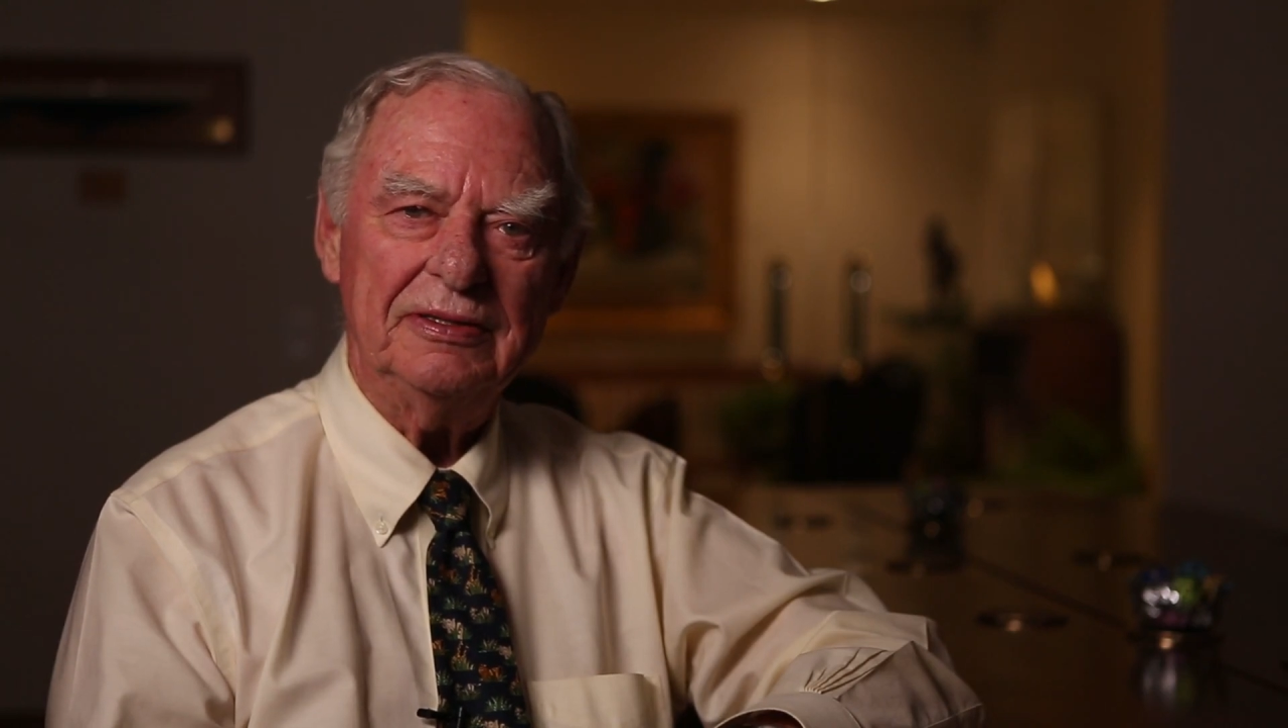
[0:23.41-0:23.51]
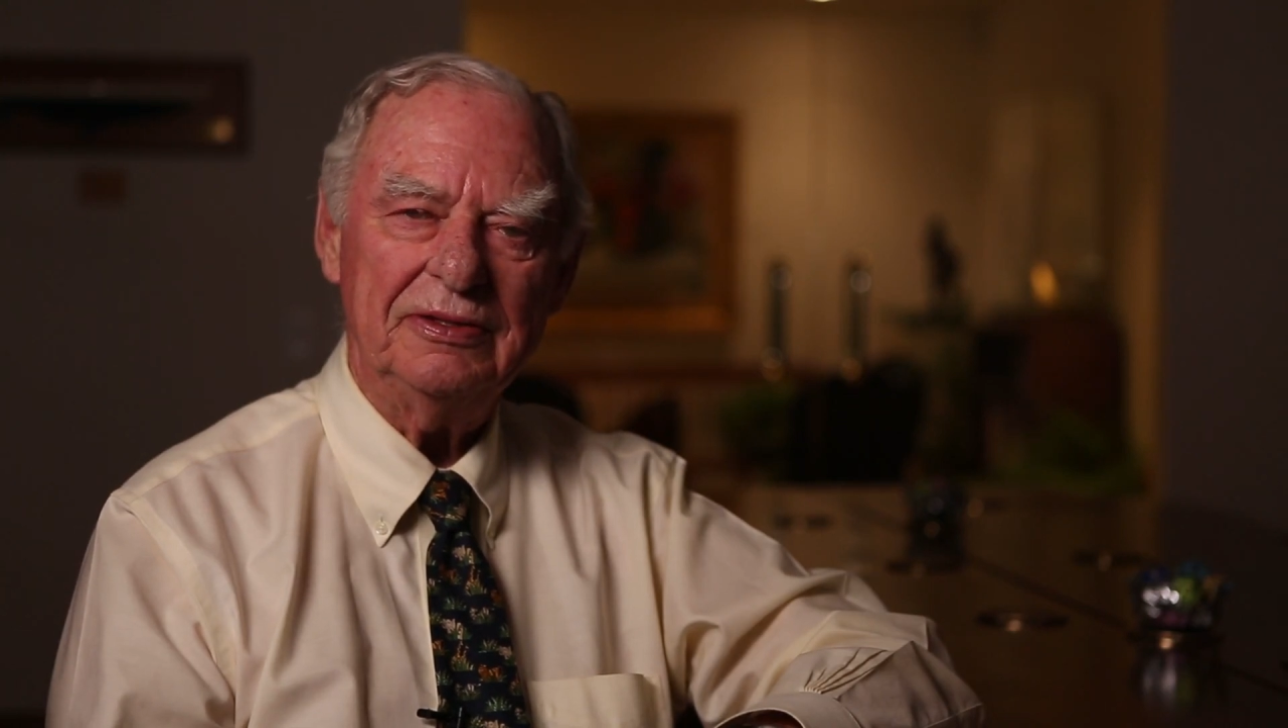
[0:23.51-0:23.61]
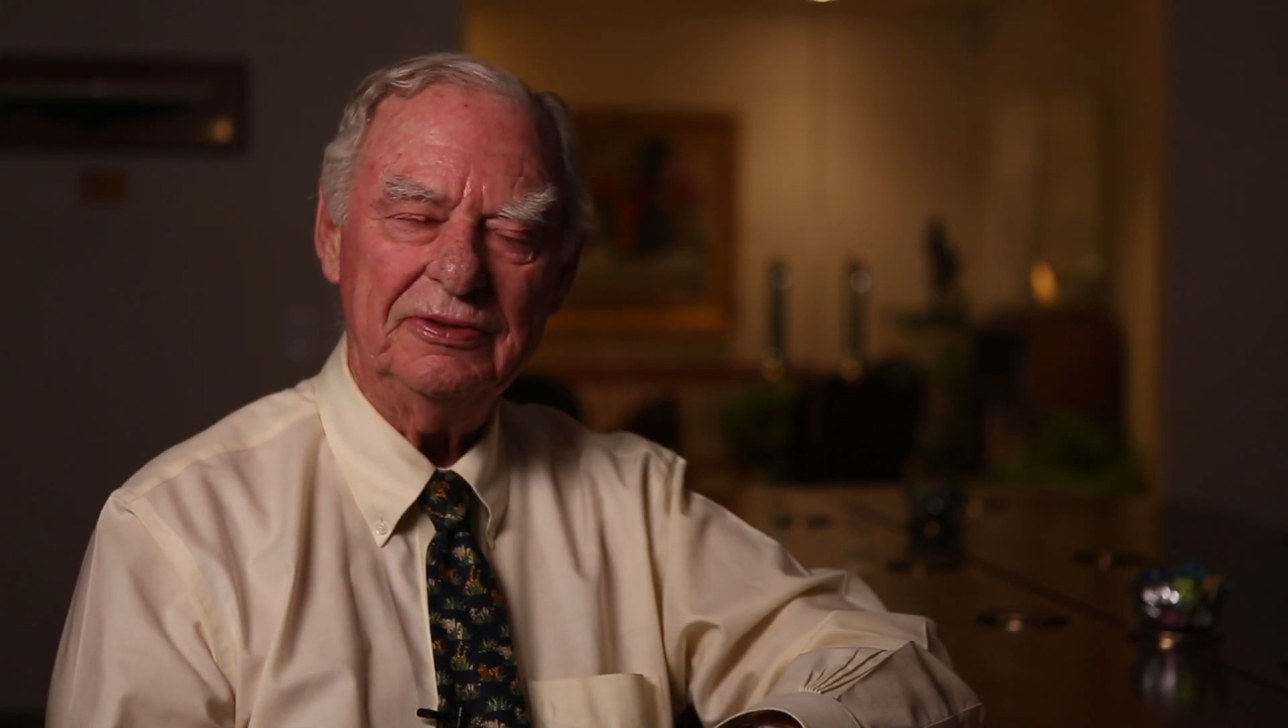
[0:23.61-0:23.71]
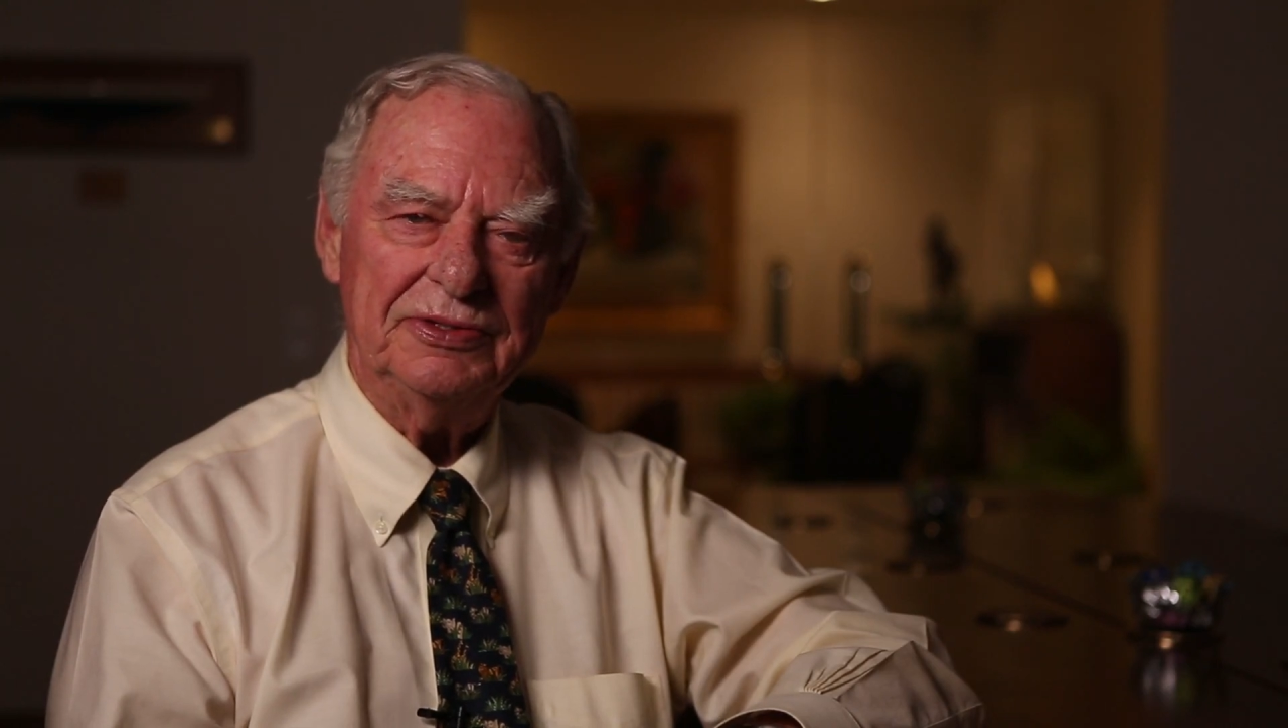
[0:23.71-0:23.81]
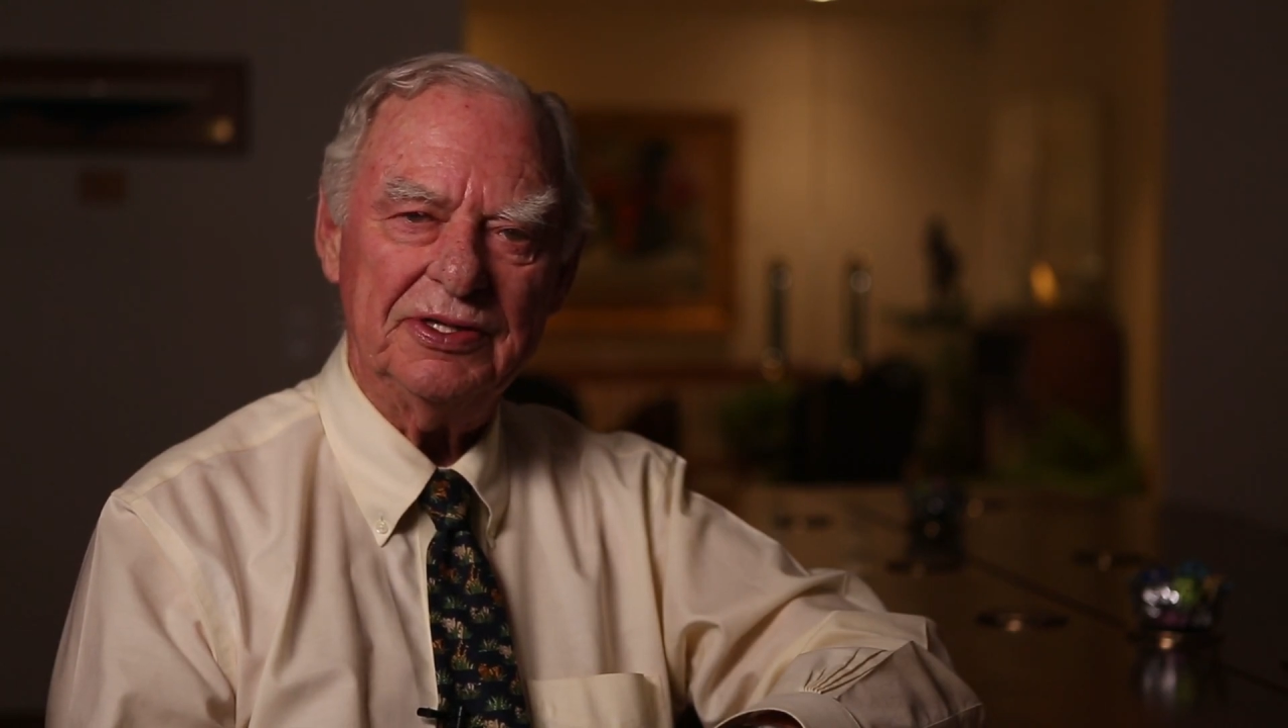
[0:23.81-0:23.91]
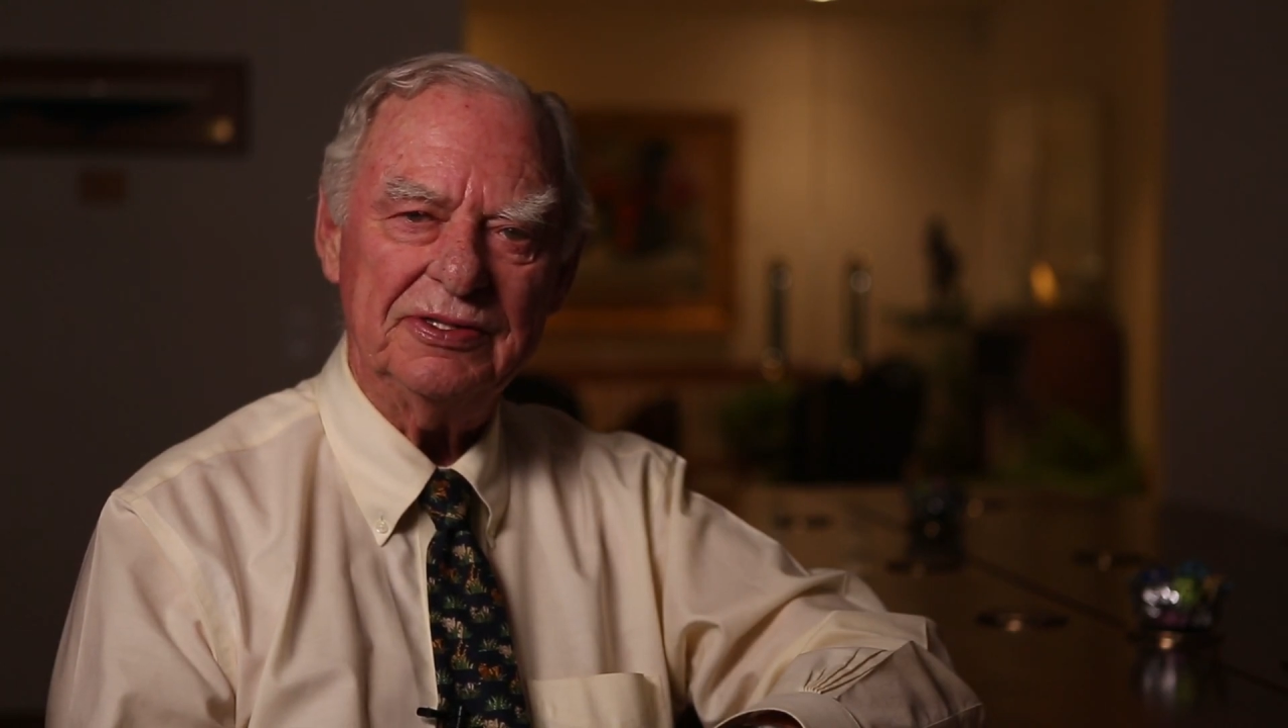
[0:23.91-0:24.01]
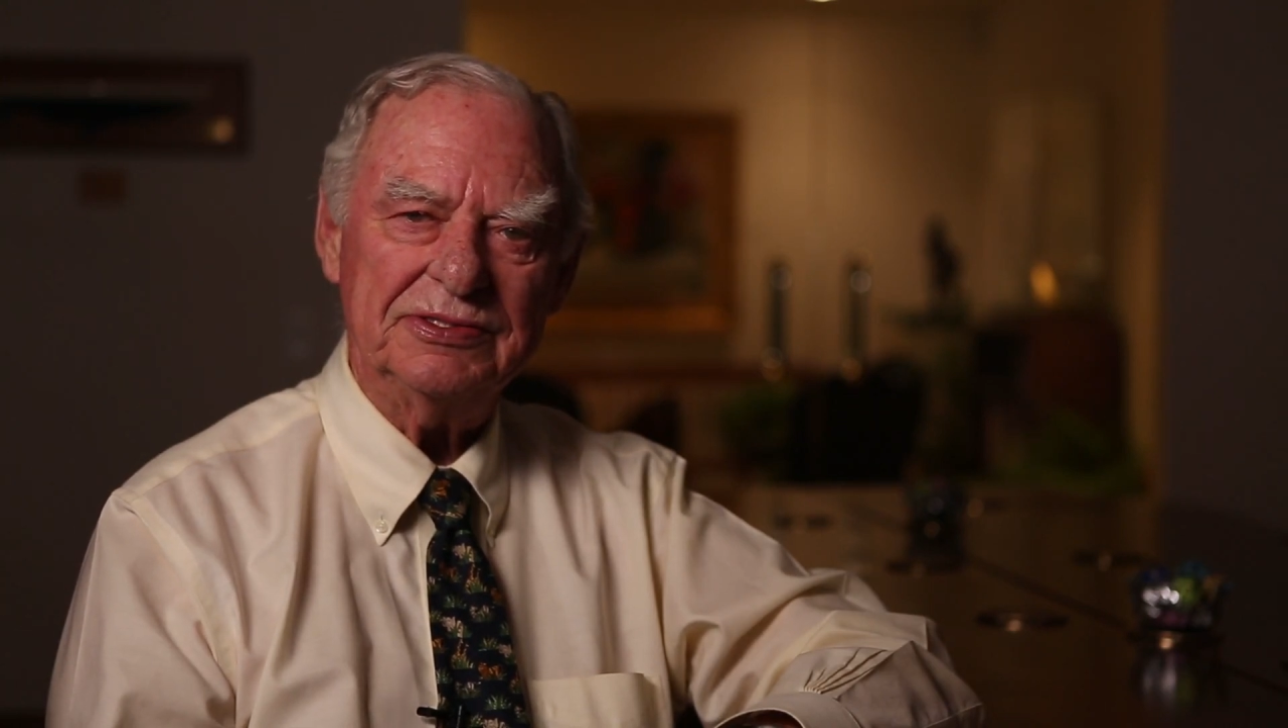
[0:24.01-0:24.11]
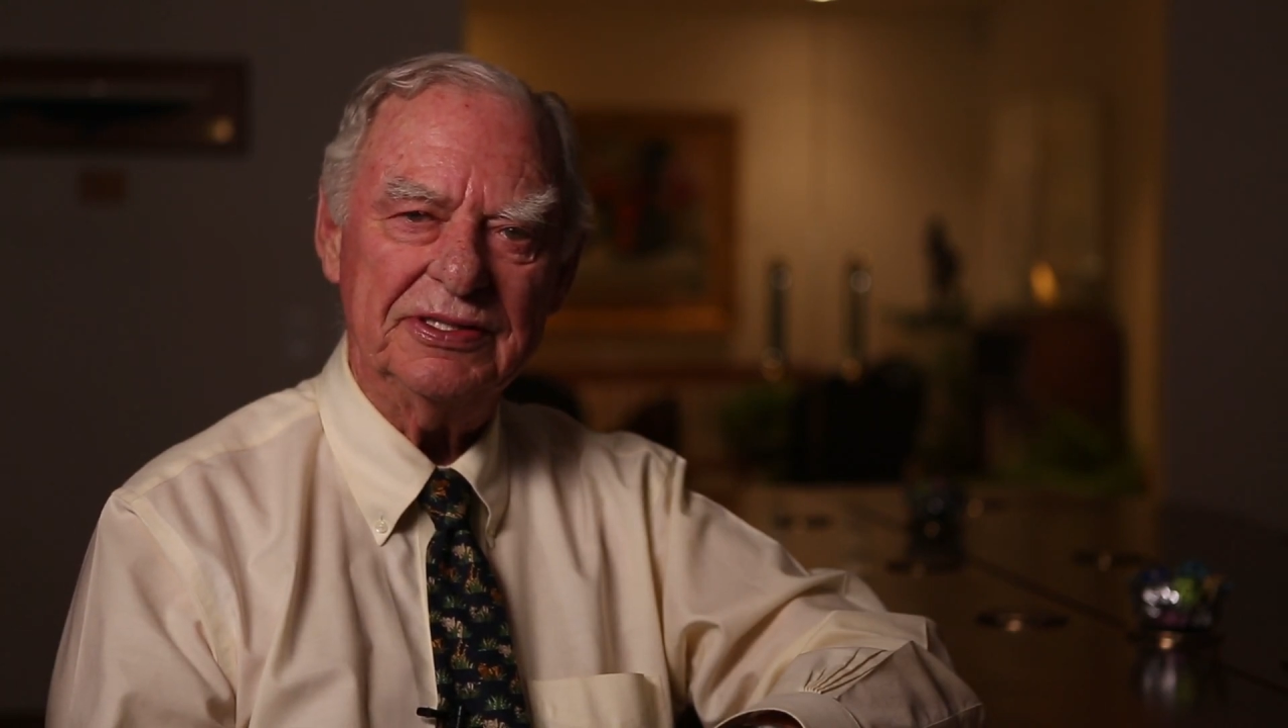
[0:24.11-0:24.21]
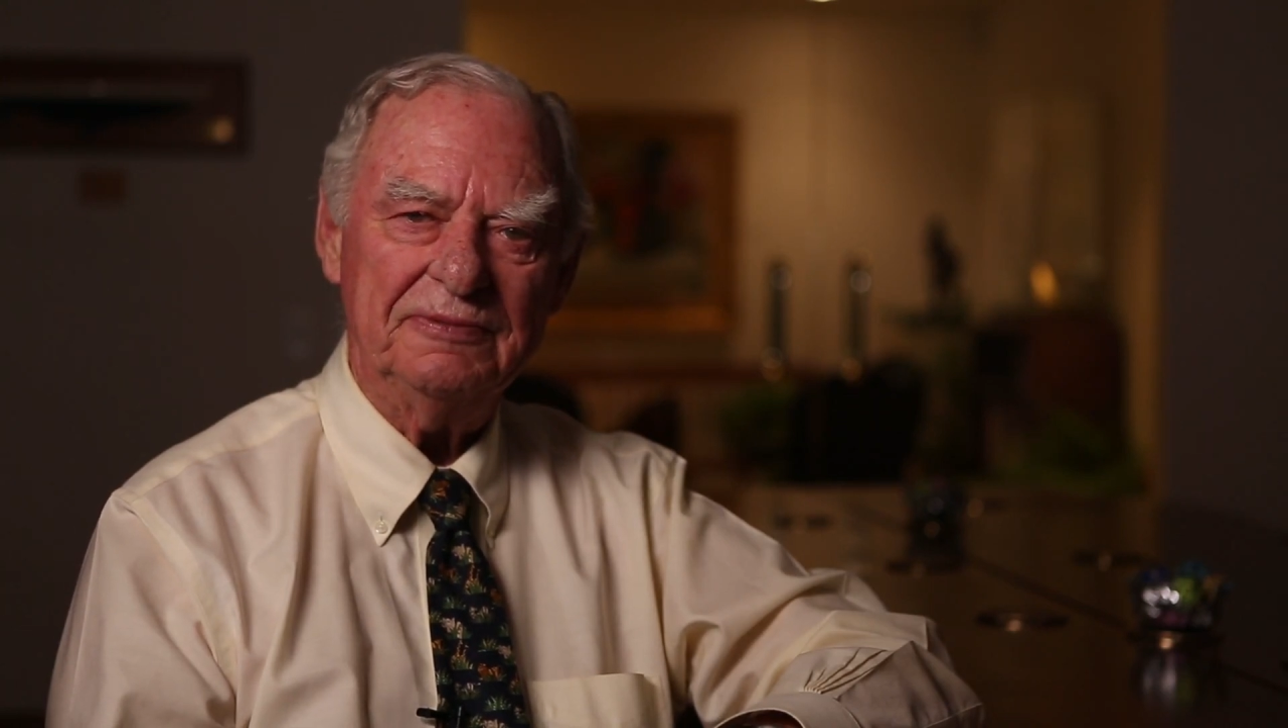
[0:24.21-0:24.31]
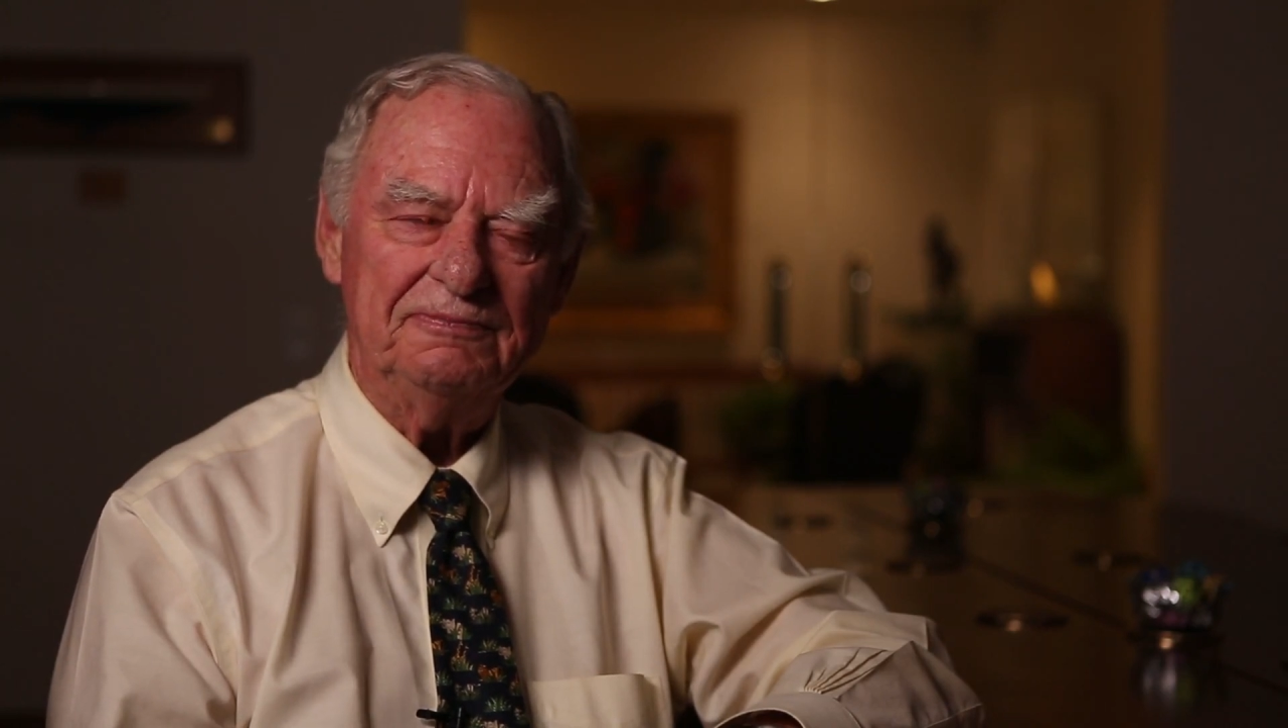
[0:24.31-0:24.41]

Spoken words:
New Jersey.